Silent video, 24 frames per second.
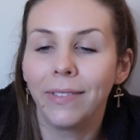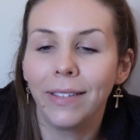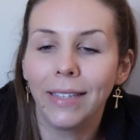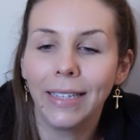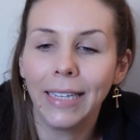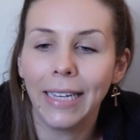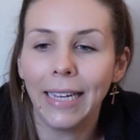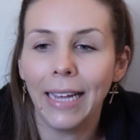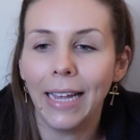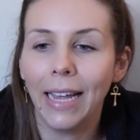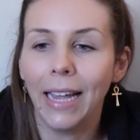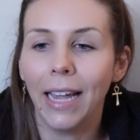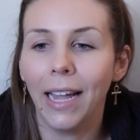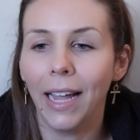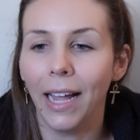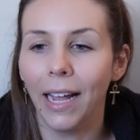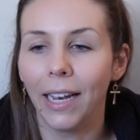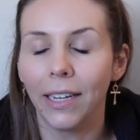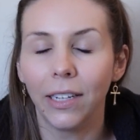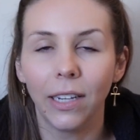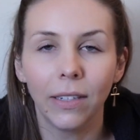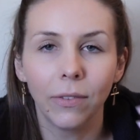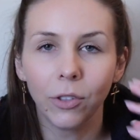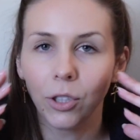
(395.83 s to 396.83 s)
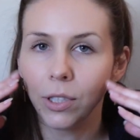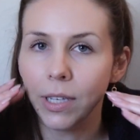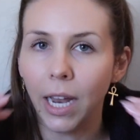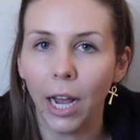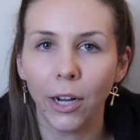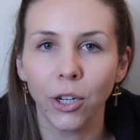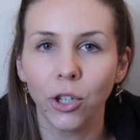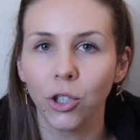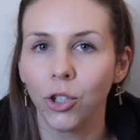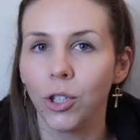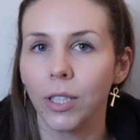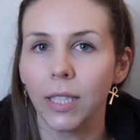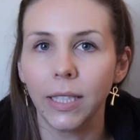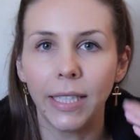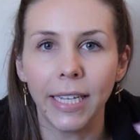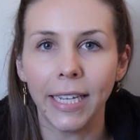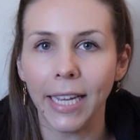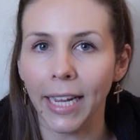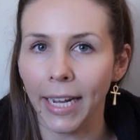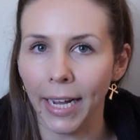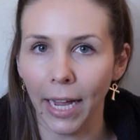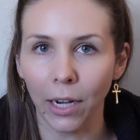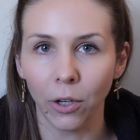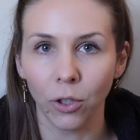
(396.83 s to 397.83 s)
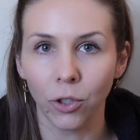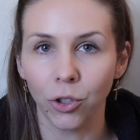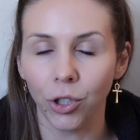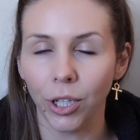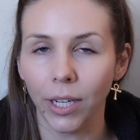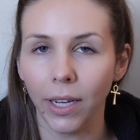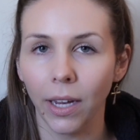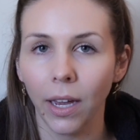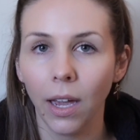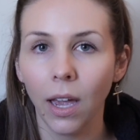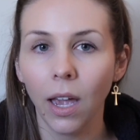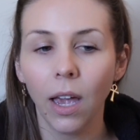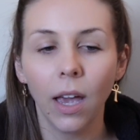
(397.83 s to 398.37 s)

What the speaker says: yeah, and now you're just leaking energy.